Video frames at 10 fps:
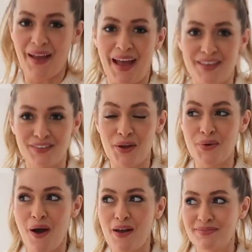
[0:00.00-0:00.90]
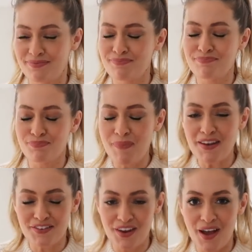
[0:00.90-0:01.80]
Okay, so I
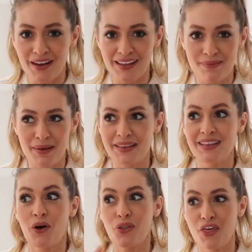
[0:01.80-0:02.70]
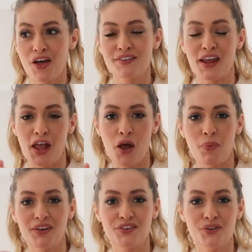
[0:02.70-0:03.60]
mentioned it earlier, but on Thursday I
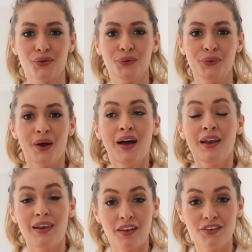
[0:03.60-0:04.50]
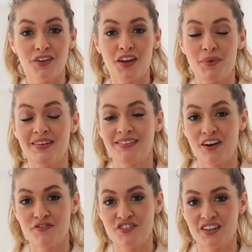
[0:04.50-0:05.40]
went to London, I went to
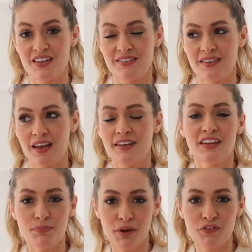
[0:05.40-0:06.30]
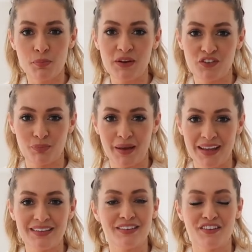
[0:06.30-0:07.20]
Selfridges. I did put a few pictures on my
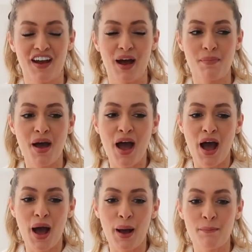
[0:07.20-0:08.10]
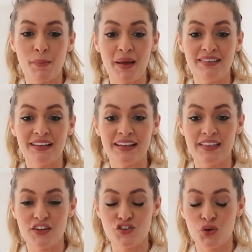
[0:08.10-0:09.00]
Instagram, um, but basically
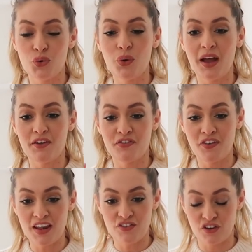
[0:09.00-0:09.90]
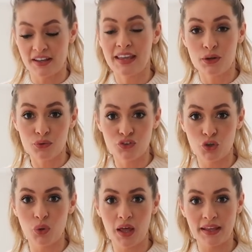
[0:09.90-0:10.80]
they do a facial, Kiehl's
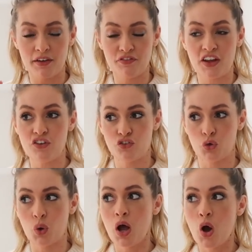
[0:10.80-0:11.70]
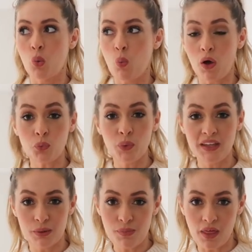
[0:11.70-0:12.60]
do like a facial one
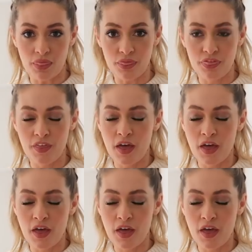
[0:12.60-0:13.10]
week a month,